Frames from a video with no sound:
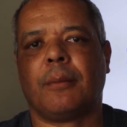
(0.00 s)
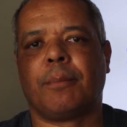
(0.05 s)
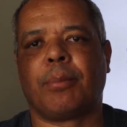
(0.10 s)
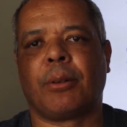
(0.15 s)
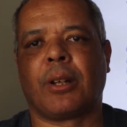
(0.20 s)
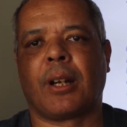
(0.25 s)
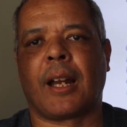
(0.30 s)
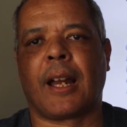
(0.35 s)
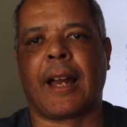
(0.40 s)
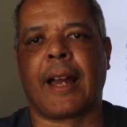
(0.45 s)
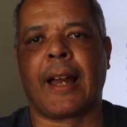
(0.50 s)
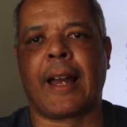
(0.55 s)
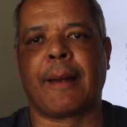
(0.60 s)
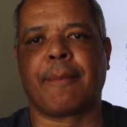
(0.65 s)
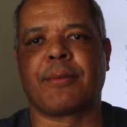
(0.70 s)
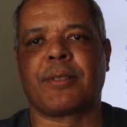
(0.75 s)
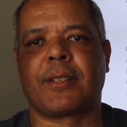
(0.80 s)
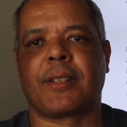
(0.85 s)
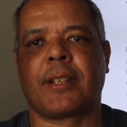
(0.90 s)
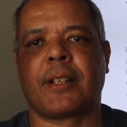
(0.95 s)

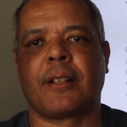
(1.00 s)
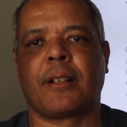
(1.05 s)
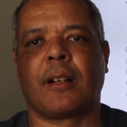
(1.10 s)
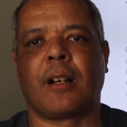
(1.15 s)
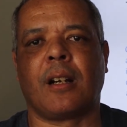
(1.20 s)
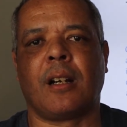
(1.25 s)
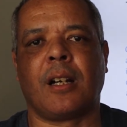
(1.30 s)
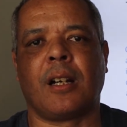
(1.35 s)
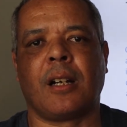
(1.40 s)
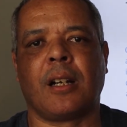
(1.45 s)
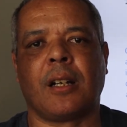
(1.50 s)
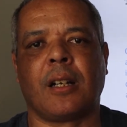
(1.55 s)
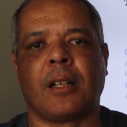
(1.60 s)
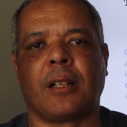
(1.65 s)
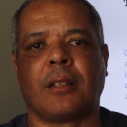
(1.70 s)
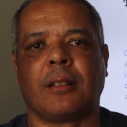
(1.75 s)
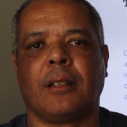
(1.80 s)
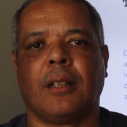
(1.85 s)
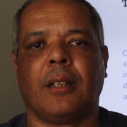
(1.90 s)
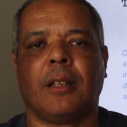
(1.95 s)
Perhaps there
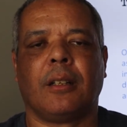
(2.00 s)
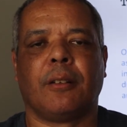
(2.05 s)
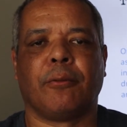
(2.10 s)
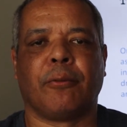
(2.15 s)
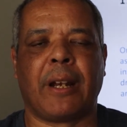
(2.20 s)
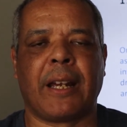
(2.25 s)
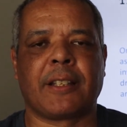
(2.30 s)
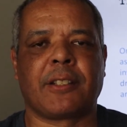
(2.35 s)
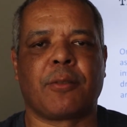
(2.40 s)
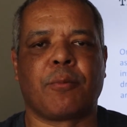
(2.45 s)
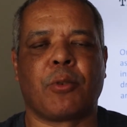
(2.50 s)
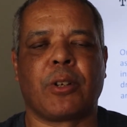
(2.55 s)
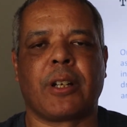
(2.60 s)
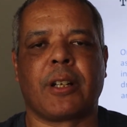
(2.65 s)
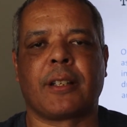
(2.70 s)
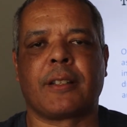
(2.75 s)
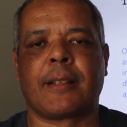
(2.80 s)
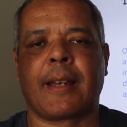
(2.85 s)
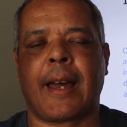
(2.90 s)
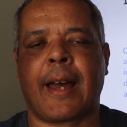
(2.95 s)
are
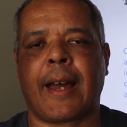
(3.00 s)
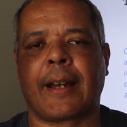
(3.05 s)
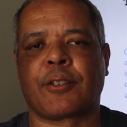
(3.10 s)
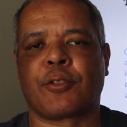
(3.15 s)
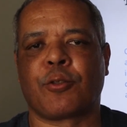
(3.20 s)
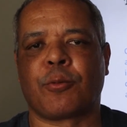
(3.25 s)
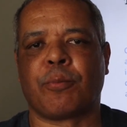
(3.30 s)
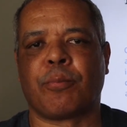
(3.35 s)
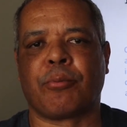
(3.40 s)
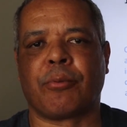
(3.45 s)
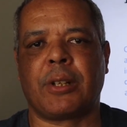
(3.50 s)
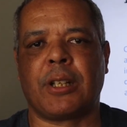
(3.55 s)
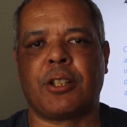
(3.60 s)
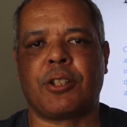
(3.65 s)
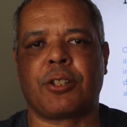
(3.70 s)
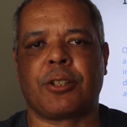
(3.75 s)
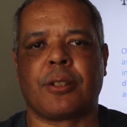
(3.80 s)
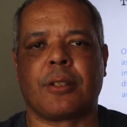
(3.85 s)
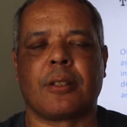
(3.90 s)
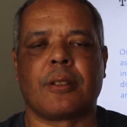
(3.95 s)
ransomware attacks or
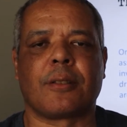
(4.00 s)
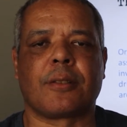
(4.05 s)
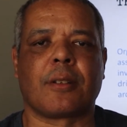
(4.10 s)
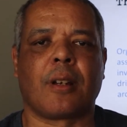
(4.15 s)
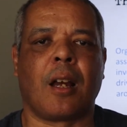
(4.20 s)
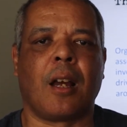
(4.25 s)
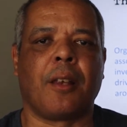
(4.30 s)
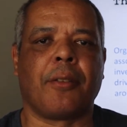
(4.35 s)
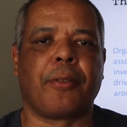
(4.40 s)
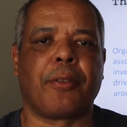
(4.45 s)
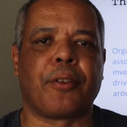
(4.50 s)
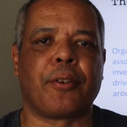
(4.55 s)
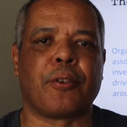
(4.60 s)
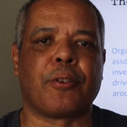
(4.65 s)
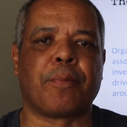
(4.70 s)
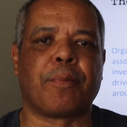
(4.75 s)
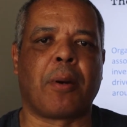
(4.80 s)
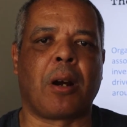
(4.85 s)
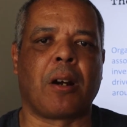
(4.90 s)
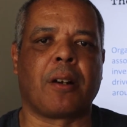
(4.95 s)
breaches on
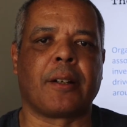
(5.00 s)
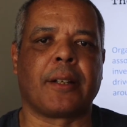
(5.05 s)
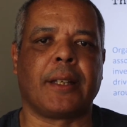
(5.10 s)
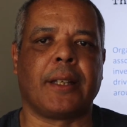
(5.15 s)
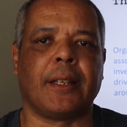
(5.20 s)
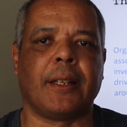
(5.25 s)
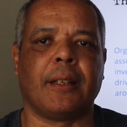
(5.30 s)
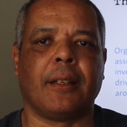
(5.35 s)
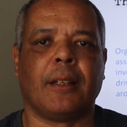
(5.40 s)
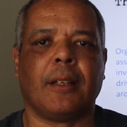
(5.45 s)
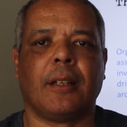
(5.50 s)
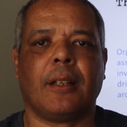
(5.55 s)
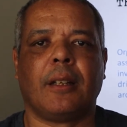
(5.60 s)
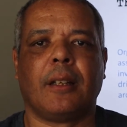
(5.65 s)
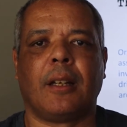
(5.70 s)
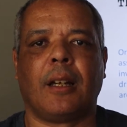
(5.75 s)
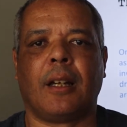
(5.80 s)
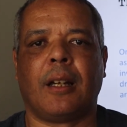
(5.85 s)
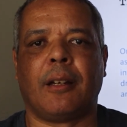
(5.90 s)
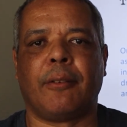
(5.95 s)
third-party
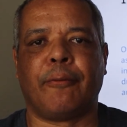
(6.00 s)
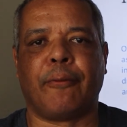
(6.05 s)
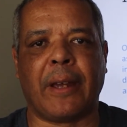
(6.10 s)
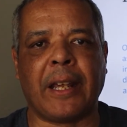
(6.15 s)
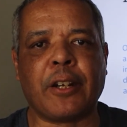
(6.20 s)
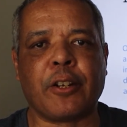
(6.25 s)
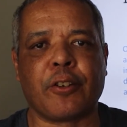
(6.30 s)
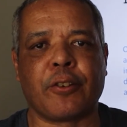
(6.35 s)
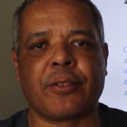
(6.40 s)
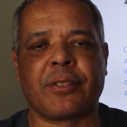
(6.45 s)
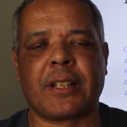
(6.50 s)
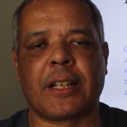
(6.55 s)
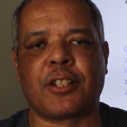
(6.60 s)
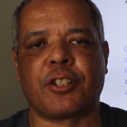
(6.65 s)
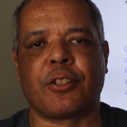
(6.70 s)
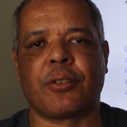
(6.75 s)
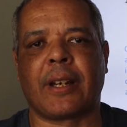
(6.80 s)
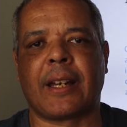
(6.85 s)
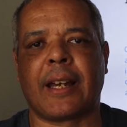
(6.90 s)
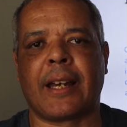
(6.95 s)
vendors
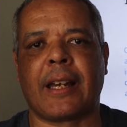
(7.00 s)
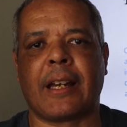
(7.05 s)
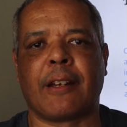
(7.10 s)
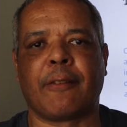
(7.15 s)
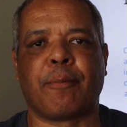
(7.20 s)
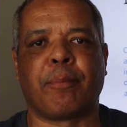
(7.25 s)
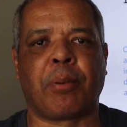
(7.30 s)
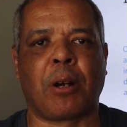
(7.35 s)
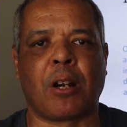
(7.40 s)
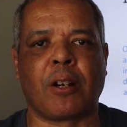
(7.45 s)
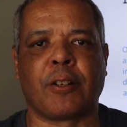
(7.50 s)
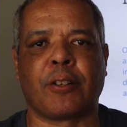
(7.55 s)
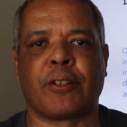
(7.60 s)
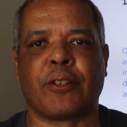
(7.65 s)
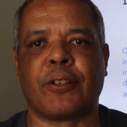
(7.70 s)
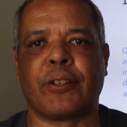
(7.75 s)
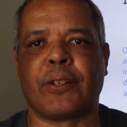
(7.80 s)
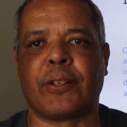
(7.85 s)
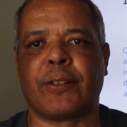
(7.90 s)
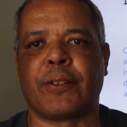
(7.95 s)
that you have,
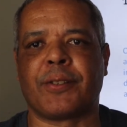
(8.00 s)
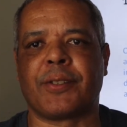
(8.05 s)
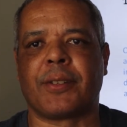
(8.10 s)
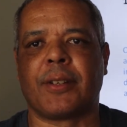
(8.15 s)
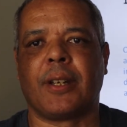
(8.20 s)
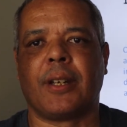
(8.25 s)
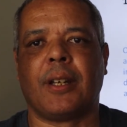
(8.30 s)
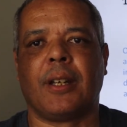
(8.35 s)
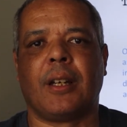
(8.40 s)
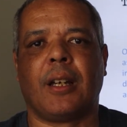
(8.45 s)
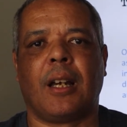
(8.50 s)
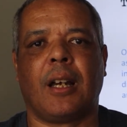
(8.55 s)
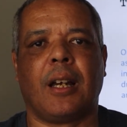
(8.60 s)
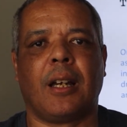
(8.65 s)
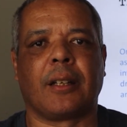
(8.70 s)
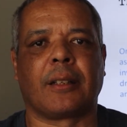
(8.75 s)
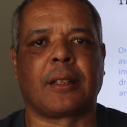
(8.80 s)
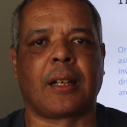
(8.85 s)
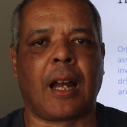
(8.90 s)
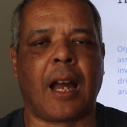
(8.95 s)
partners,
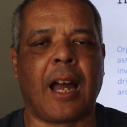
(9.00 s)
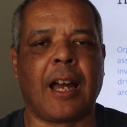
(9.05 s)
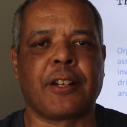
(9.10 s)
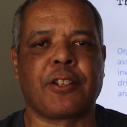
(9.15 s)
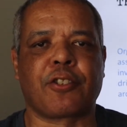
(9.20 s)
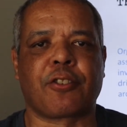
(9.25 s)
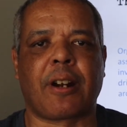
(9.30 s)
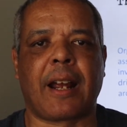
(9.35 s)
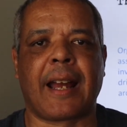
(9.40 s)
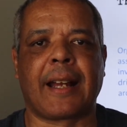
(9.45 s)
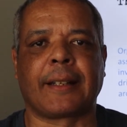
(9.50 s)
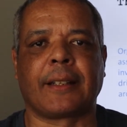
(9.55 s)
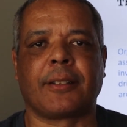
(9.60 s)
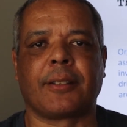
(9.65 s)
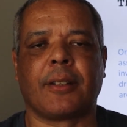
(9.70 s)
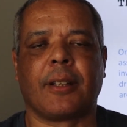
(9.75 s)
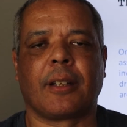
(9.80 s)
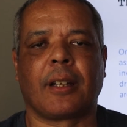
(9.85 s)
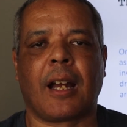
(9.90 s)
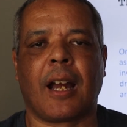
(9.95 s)
contract
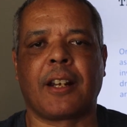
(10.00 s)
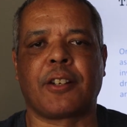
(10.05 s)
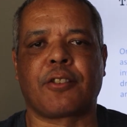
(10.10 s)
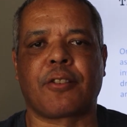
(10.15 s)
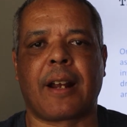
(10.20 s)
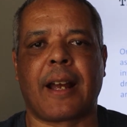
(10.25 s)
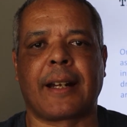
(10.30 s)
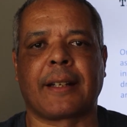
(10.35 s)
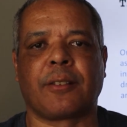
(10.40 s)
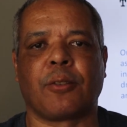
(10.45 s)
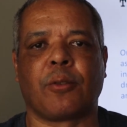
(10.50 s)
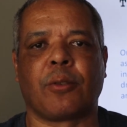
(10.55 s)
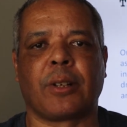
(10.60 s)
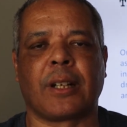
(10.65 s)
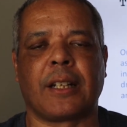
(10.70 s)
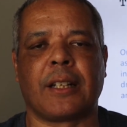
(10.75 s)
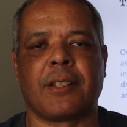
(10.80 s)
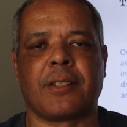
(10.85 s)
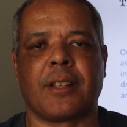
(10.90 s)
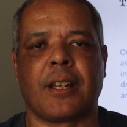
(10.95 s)

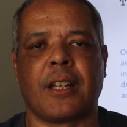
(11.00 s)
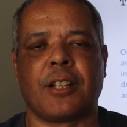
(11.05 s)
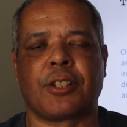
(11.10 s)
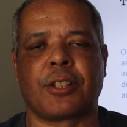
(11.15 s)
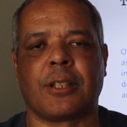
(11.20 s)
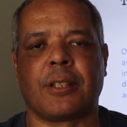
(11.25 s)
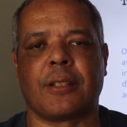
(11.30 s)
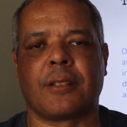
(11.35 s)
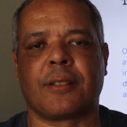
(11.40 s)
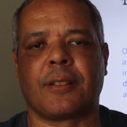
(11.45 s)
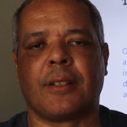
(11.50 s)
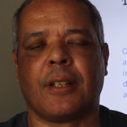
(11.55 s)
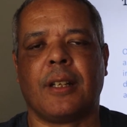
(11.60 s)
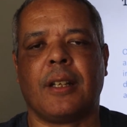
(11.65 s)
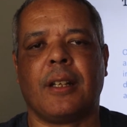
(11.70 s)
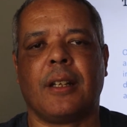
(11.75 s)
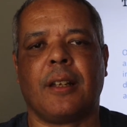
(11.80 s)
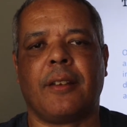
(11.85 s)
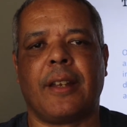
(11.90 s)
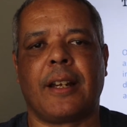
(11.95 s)
organizations
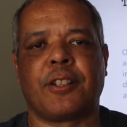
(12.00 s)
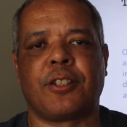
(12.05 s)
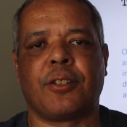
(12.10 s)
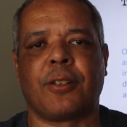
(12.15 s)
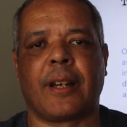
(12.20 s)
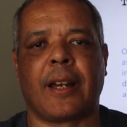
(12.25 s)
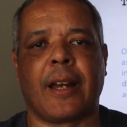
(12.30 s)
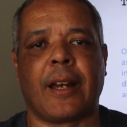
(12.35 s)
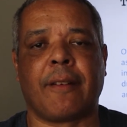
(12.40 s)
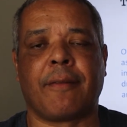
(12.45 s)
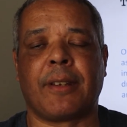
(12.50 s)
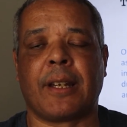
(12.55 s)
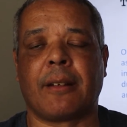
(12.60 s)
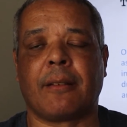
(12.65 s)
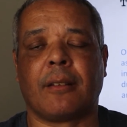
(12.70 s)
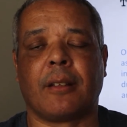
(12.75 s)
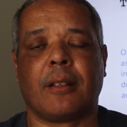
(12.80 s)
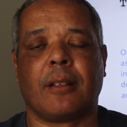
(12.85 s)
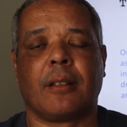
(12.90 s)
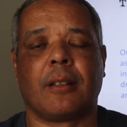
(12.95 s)
that you have
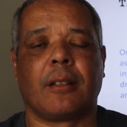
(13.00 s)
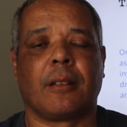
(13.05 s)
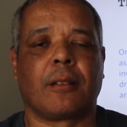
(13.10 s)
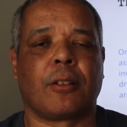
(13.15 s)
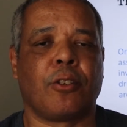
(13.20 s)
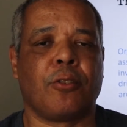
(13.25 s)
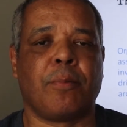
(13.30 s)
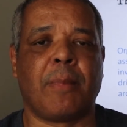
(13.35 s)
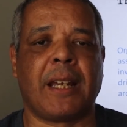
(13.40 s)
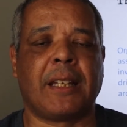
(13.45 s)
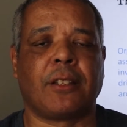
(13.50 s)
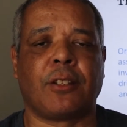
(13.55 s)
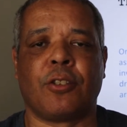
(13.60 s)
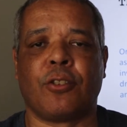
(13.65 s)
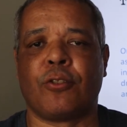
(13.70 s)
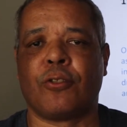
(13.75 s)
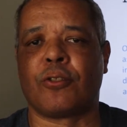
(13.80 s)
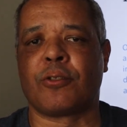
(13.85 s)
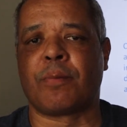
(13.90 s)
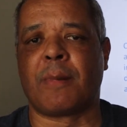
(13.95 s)
that could make the
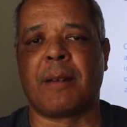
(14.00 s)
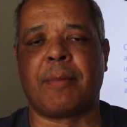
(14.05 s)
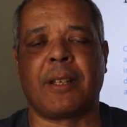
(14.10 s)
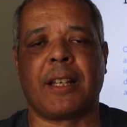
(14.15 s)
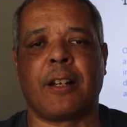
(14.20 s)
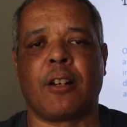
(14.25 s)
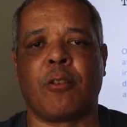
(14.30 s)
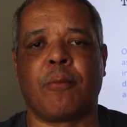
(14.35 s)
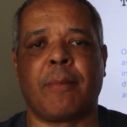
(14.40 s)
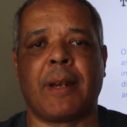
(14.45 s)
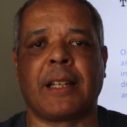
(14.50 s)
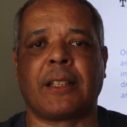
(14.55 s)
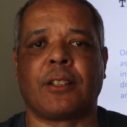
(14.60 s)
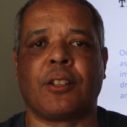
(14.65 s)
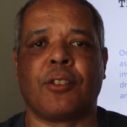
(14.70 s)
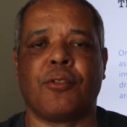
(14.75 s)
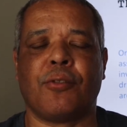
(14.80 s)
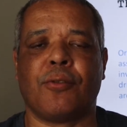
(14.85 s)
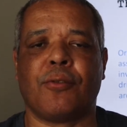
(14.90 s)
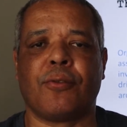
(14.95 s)
news. Maybe they don't make
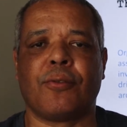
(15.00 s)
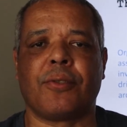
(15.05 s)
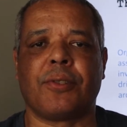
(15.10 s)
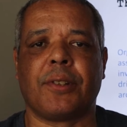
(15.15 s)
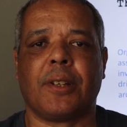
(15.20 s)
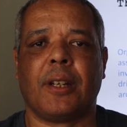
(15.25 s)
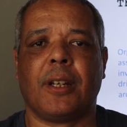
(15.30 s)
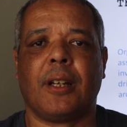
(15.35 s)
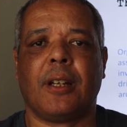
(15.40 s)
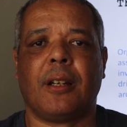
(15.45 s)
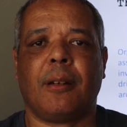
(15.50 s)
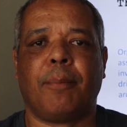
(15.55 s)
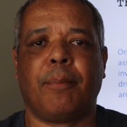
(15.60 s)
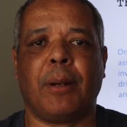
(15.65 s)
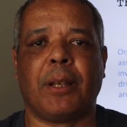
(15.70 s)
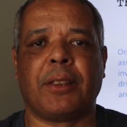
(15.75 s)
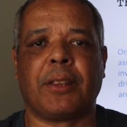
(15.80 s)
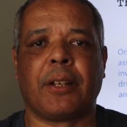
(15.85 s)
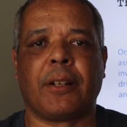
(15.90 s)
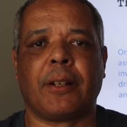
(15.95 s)
the news,
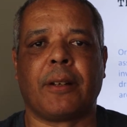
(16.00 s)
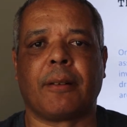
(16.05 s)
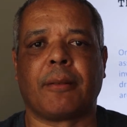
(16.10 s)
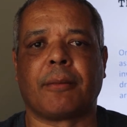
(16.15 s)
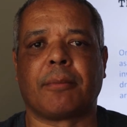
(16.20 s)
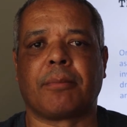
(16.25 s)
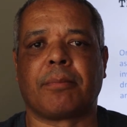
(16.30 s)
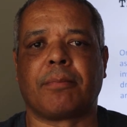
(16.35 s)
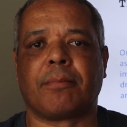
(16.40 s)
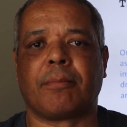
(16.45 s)
but they're